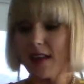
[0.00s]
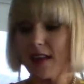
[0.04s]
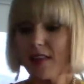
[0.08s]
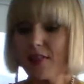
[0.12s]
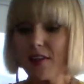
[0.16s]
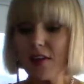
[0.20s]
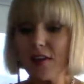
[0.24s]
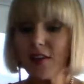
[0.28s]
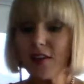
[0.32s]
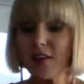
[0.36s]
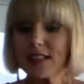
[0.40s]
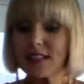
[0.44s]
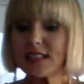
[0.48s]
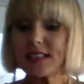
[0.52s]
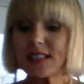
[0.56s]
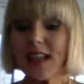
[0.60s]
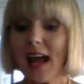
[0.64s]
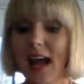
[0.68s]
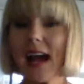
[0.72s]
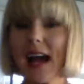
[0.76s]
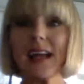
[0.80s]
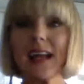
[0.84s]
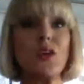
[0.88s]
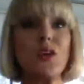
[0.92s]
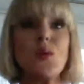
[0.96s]
There is
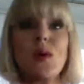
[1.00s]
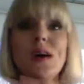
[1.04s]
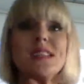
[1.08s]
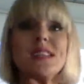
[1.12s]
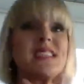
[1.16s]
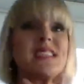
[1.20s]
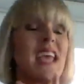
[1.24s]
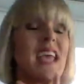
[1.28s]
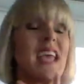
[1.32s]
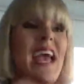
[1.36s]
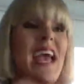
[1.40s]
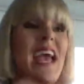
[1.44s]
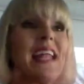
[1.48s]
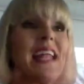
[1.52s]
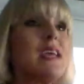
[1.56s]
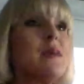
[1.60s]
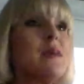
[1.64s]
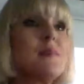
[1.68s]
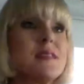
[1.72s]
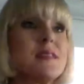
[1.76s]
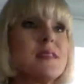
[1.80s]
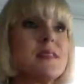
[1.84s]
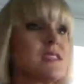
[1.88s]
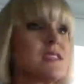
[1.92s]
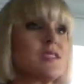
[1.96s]
not. You ask any
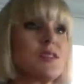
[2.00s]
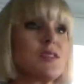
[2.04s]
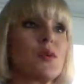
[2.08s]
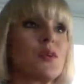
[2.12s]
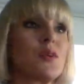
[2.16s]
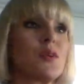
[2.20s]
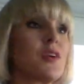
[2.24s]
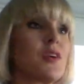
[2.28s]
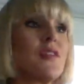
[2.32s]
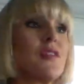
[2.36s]
business owner,